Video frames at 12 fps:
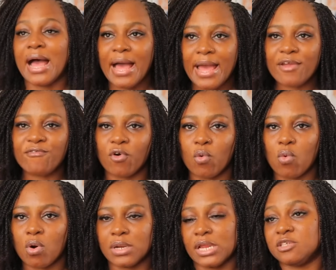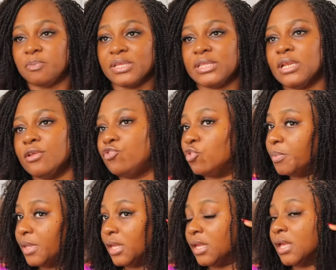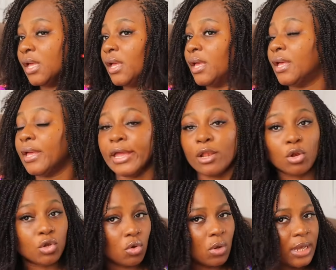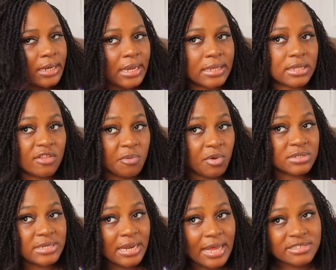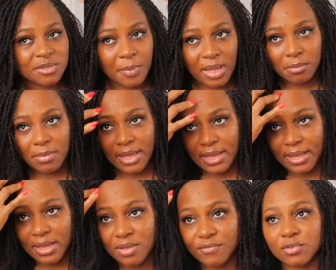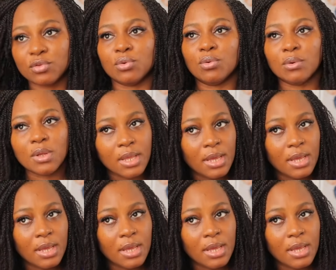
I, for one, expected it to be a lot longer than this because I like to pack my hair, even though,